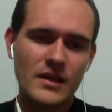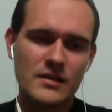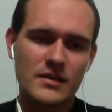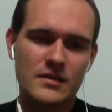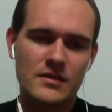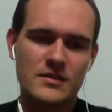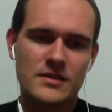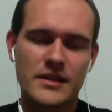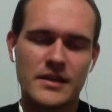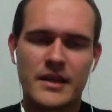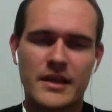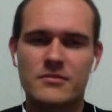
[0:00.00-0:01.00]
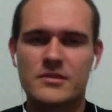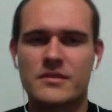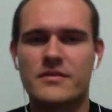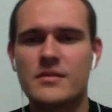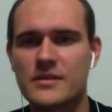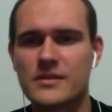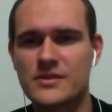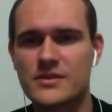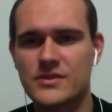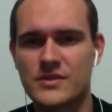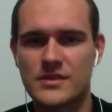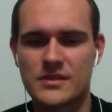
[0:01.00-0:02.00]
Concerning our
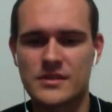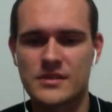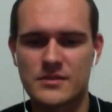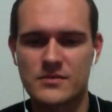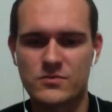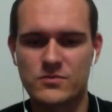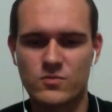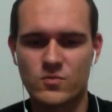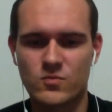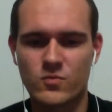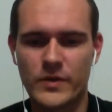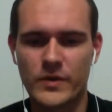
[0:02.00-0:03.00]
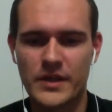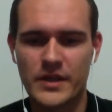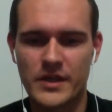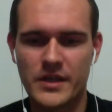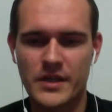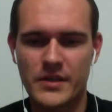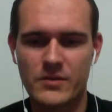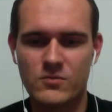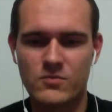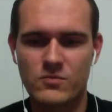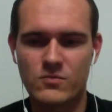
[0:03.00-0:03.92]
developers, we